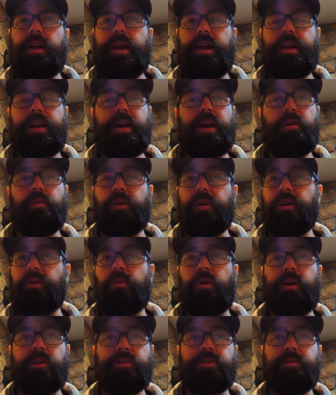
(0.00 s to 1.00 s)
and now we're going to
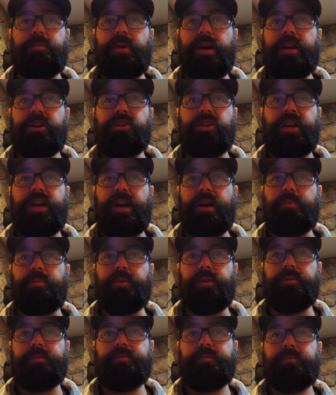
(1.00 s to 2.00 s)
watch the magic
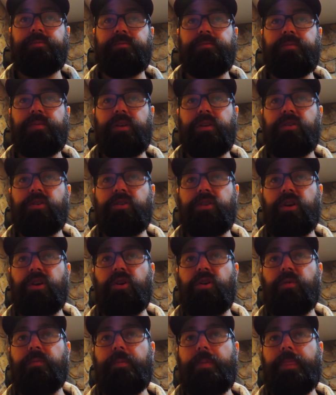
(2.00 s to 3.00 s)
happen.
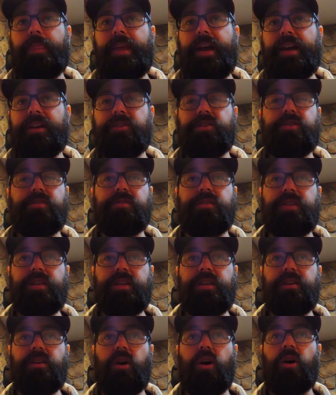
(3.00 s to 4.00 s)
So as you
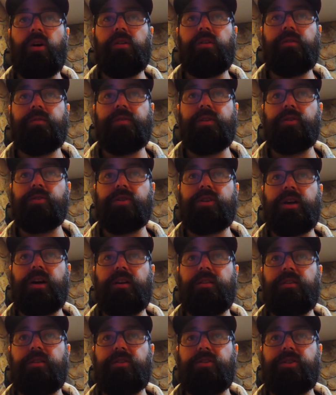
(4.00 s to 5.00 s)
see, all of those
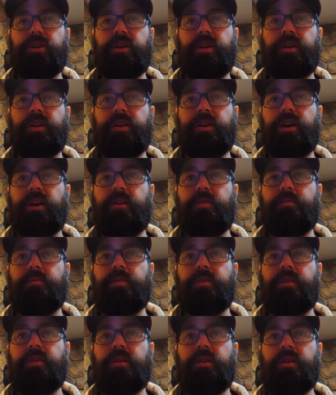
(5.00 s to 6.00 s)
colors are going to
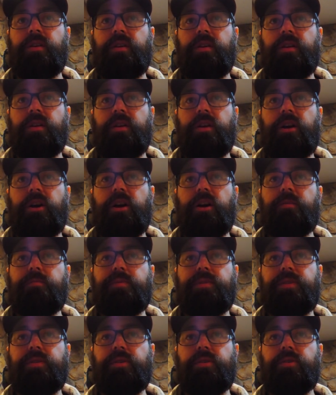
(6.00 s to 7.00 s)
come
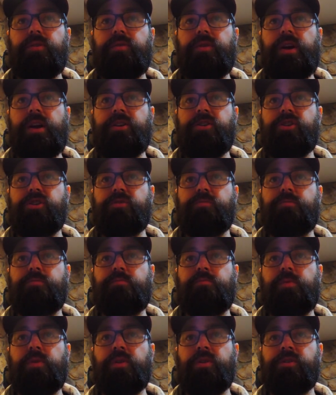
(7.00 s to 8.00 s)
up through and just
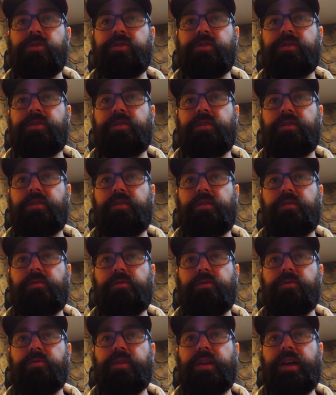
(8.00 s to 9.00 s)
burst
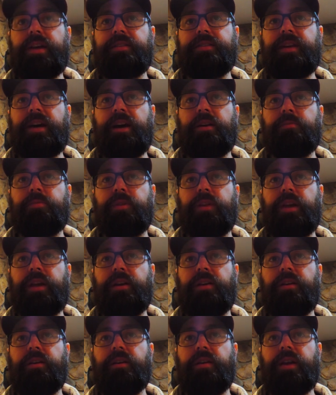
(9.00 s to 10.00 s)
through that top
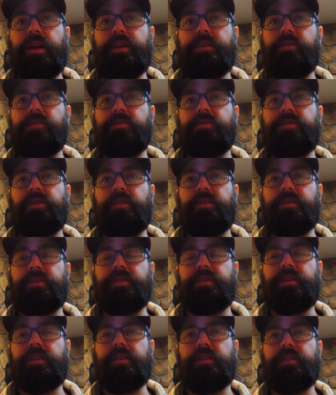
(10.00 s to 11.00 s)
layer, and you'll start to
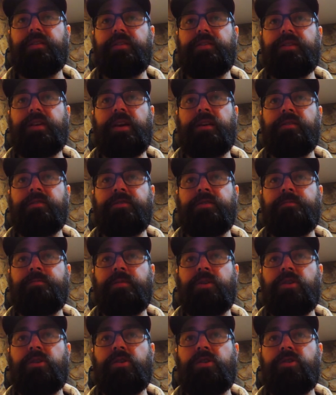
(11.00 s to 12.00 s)
see these cells
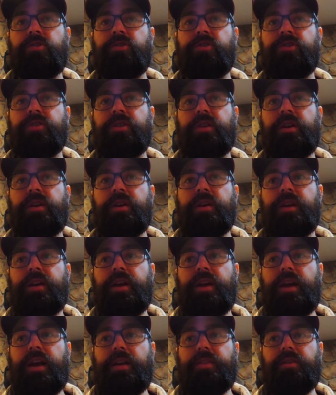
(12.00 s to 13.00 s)
emerge,
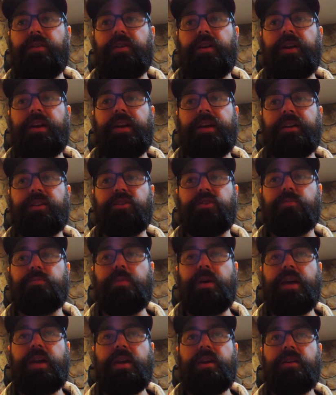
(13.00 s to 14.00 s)
and they're going to
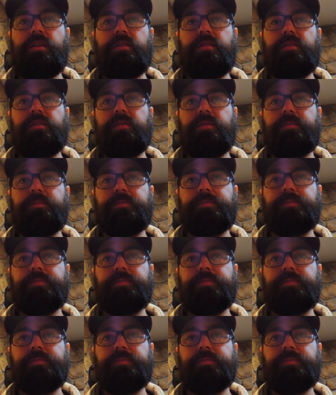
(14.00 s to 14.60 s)
expand,